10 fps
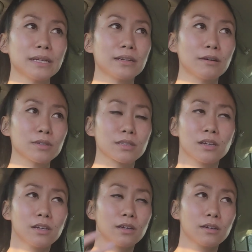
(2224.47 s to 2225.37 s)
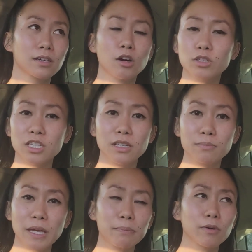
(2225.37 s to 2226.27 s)
and I was
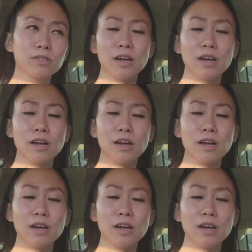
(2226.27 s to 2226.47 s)
coaching people.